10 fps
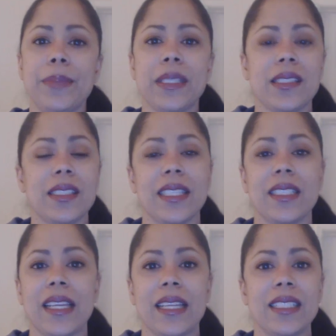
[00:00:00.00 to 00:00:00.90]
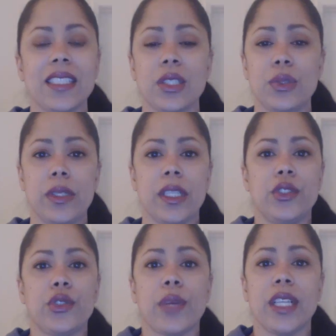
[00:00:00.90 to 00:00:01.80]
in a business and, and it's a, a
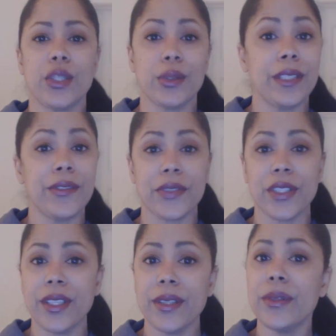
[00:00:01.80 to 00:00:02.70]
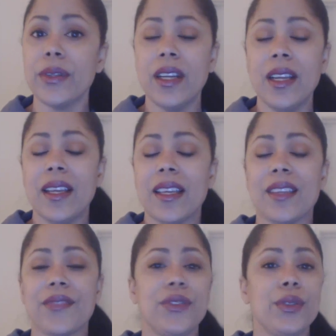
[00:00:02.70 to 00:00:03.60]
drudgery for you,
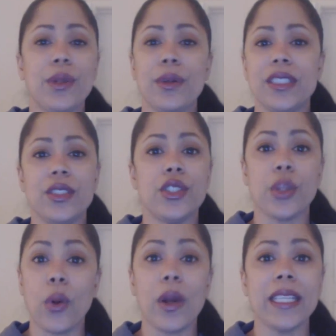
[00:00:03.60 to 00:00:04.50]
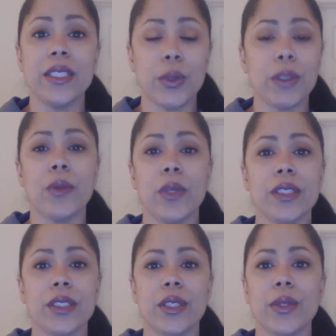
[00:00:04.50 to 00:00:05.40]
if you don't enjoy doing what
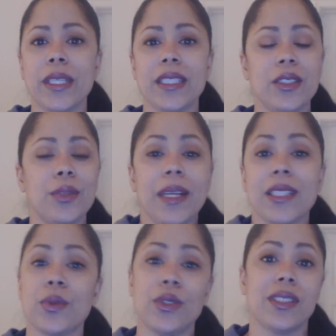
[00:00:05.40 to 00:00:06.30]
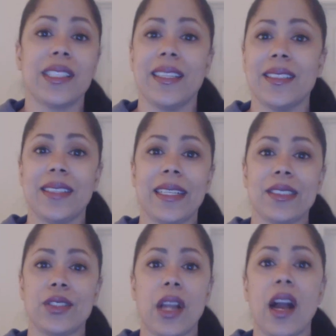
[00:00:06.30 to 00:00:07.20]
you're doing, then you might as well just get a
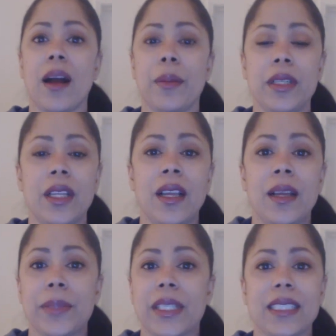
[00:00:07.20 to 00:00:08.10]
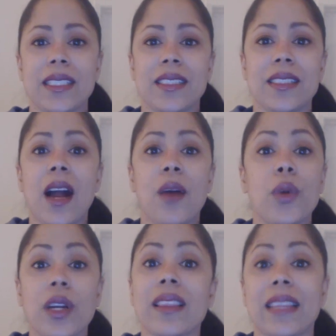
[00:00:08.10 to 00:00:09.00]
second job, because it's not
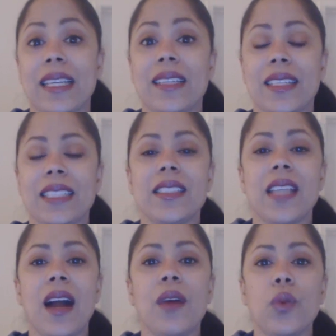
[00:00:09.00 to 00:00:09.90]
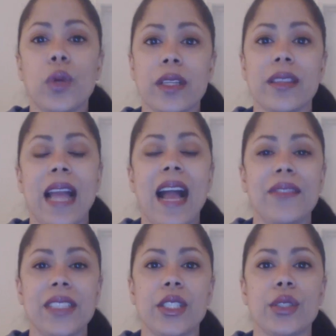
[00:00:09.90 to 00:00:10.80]
worth it. It's not worth
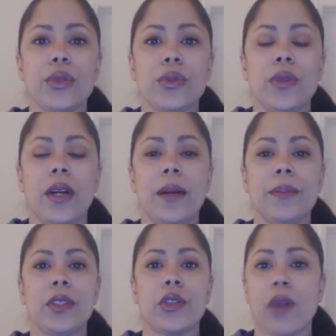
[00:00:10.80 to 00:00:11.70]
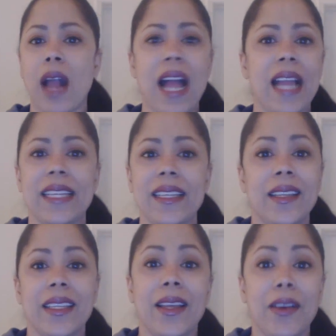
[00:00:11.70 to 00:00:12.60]
having to um, cry,
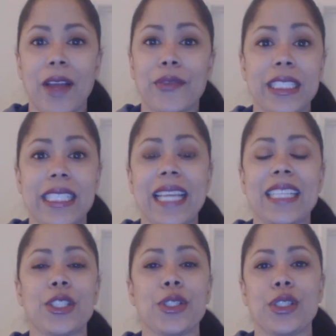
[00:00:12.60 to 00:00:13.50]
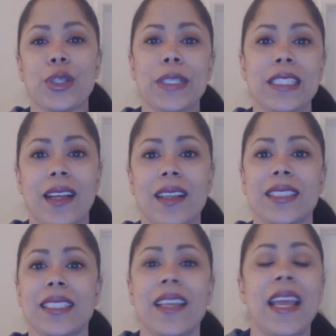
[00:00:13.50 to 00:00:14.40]
you know, every day because you're so
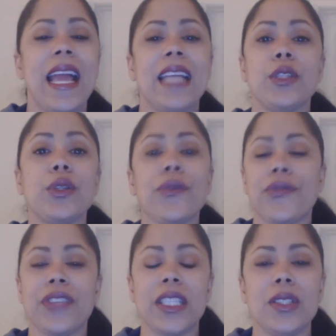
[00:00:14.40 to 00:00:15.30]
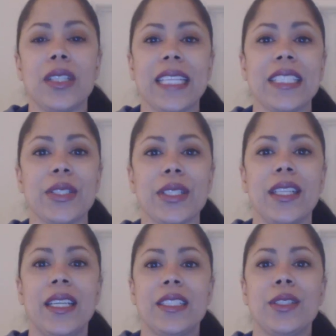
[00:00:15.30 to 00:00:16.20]
exhausted and you don't feel like
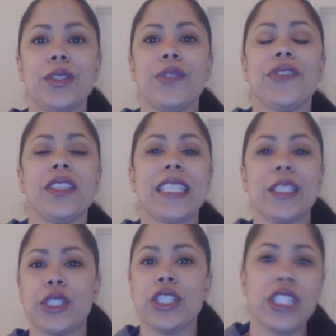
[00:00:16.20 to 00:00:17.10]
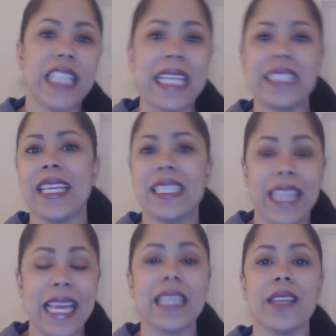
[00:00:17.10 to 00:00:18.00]
you're, you know, you feel like you're just take, take,
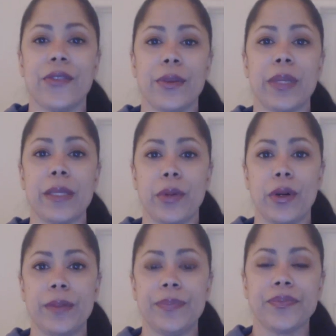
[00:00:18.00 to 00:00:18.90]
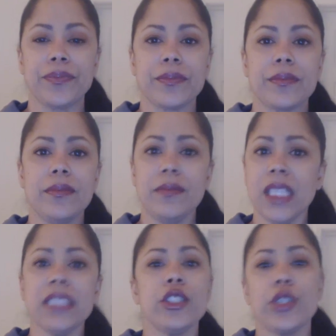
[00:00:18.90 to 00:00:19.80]
taking from people
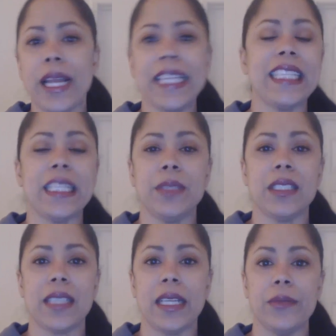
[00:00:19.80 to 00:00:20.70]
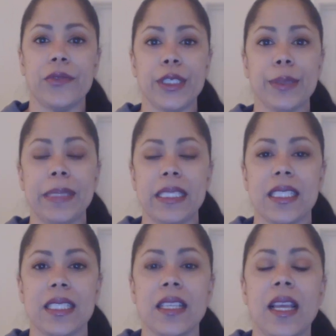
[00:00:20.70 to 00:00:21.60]
to try and get them to sign up for your
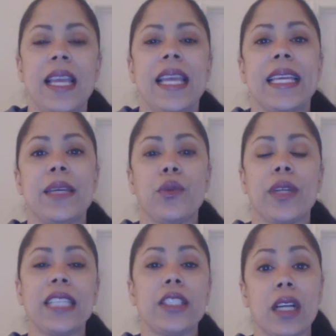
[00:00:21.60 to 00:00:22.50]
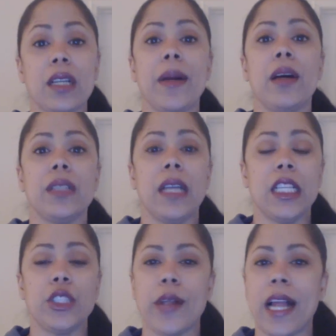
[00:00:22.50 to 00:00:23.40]
business. It, when I talk about
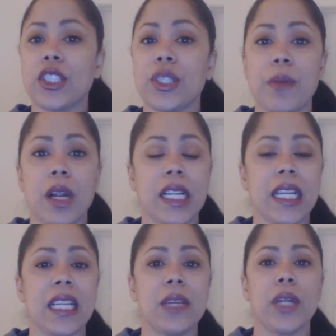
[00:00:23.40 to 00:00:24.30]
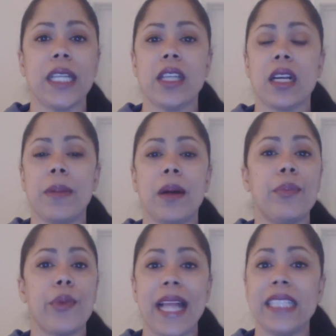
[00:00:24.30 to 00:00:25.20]
uh, attraction marketing, when I talk
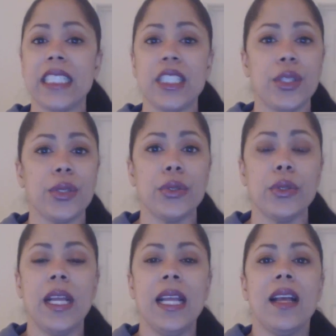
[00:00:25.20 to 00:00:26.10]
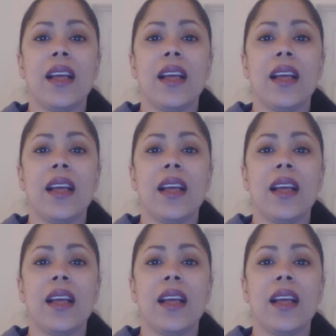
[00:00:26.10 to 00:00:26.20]
about branding you,